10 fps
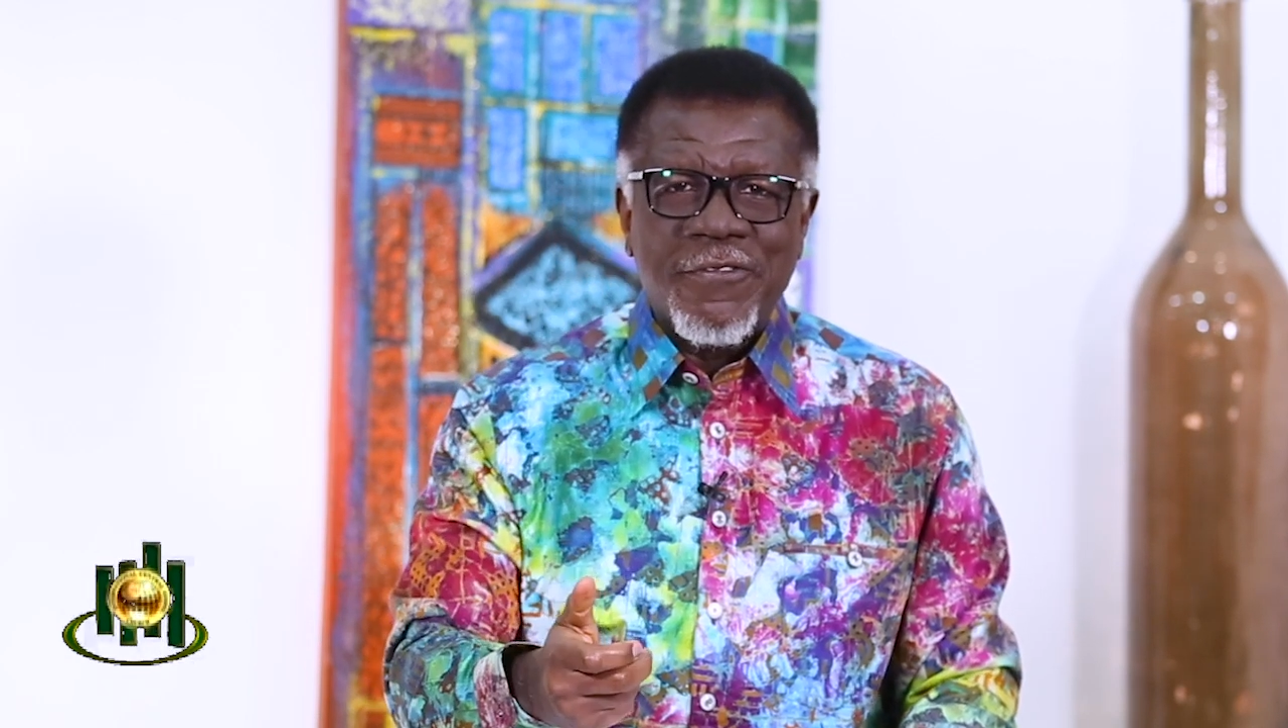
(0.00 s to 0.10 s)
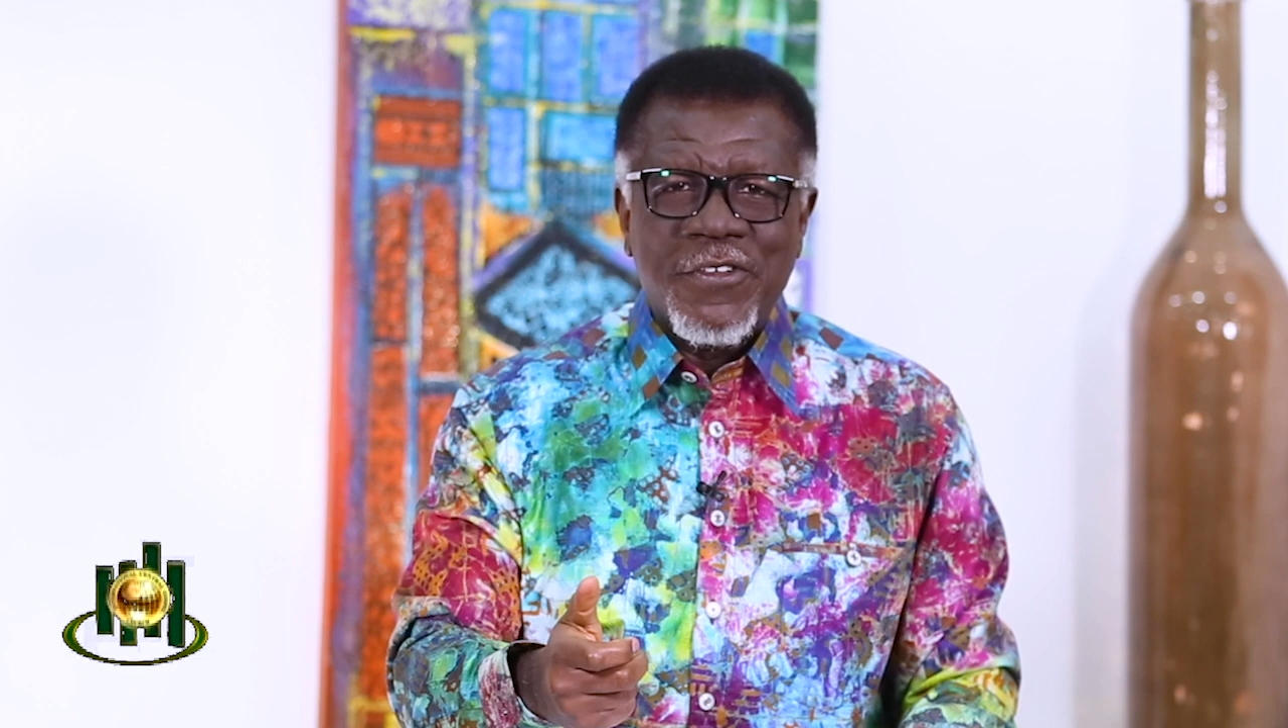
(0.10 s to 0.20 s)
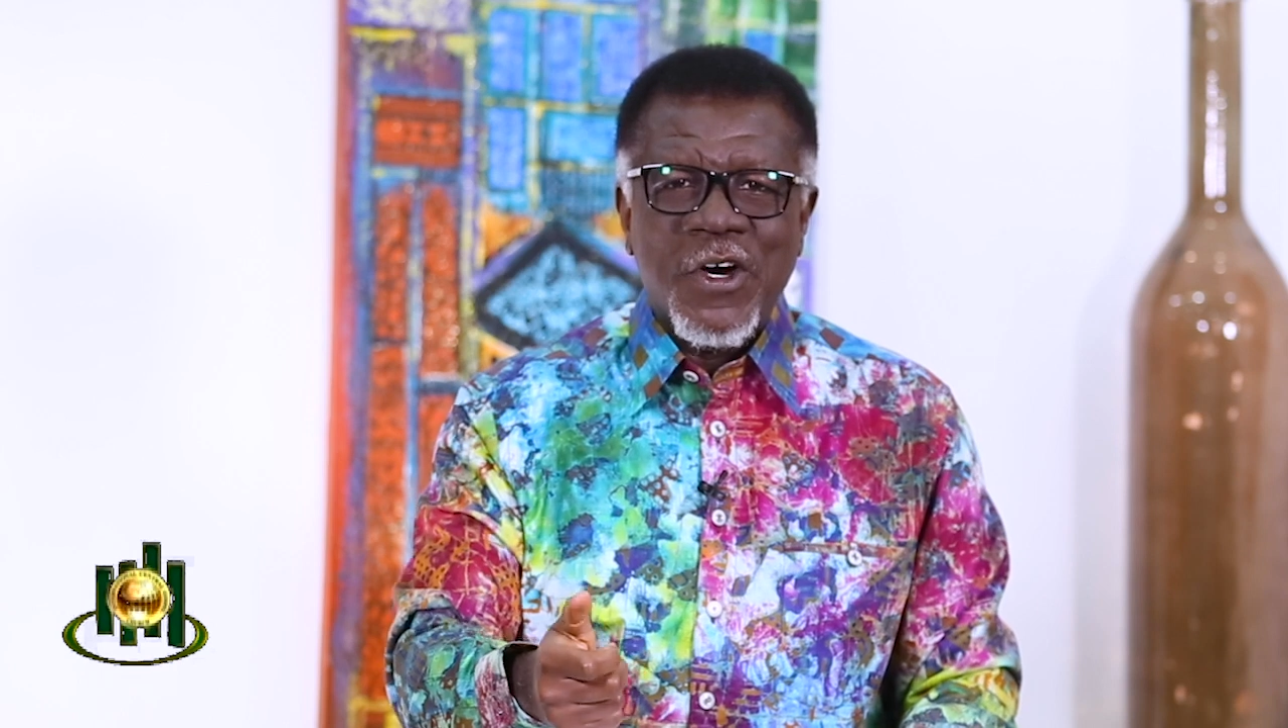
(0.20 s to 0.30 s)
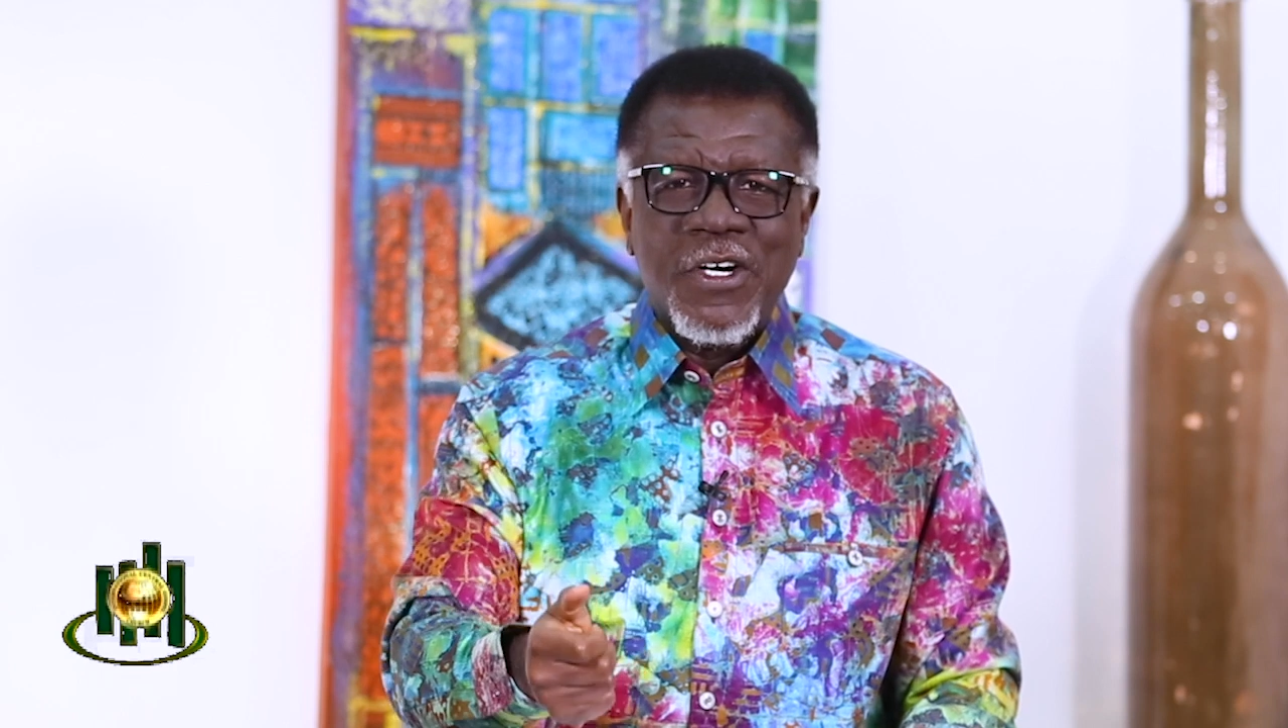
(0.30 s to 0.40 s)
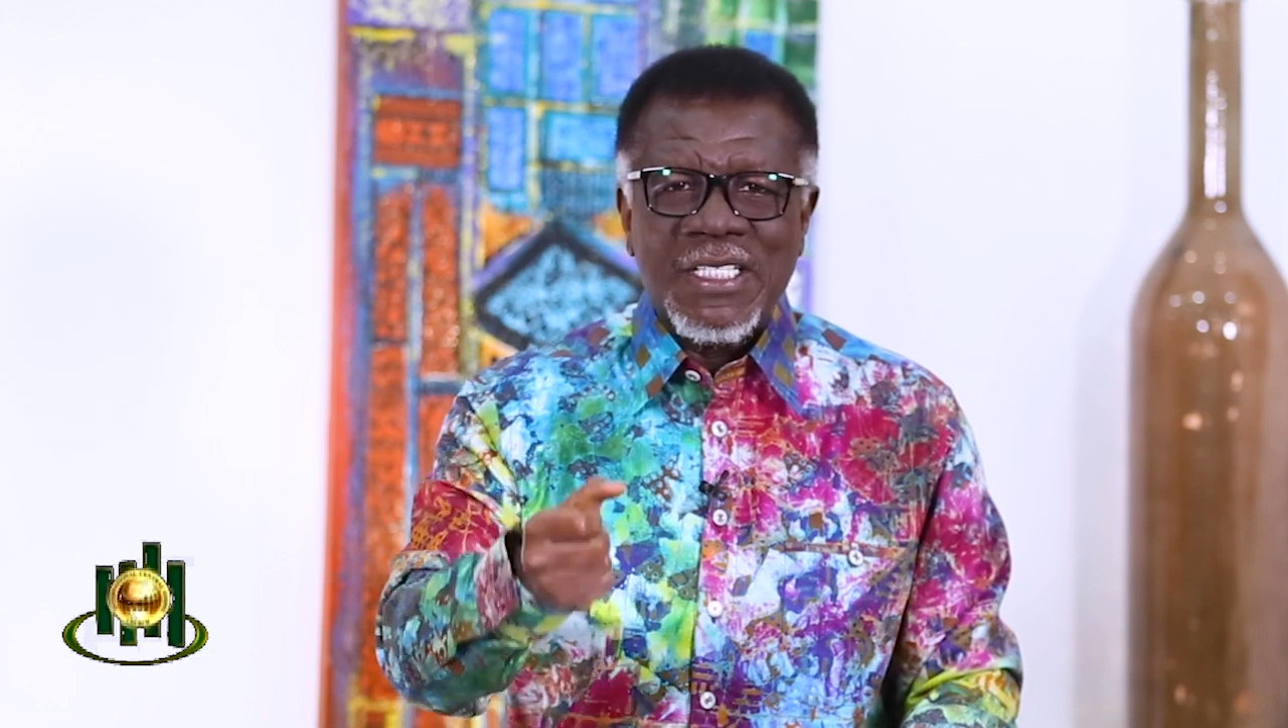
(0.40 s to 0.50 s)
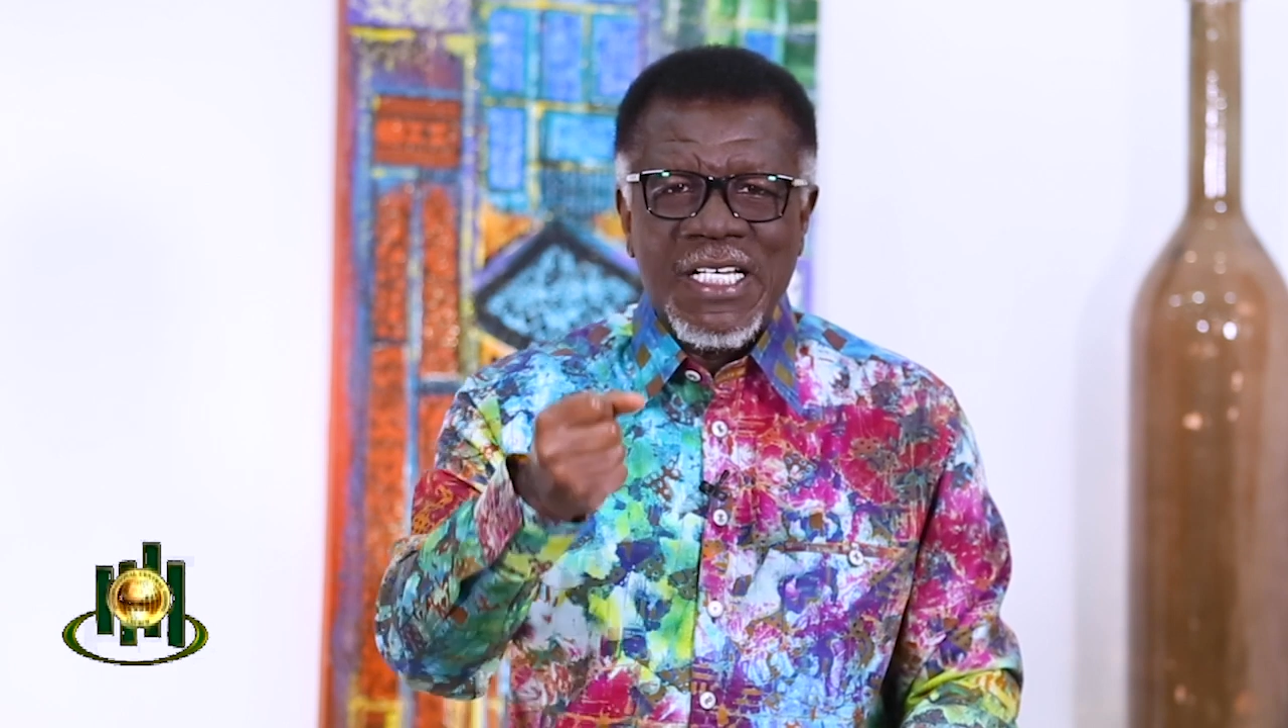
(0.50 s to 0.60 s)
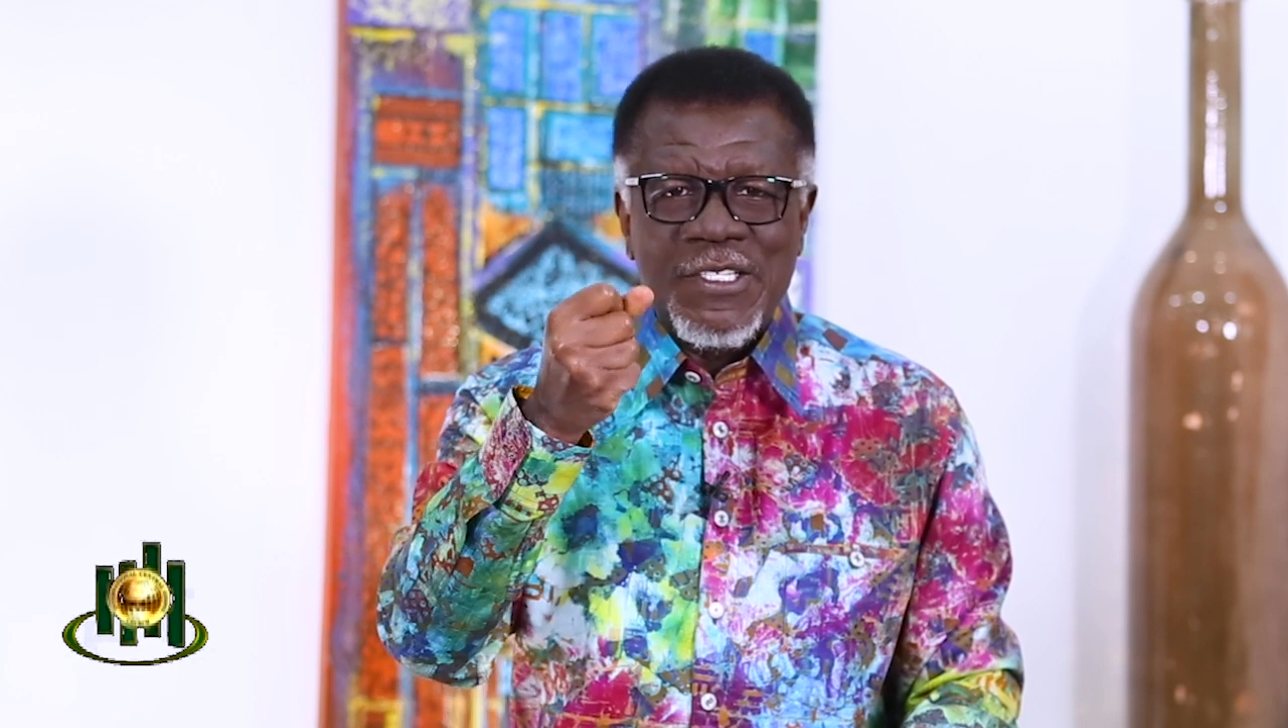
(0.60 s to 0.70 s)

of God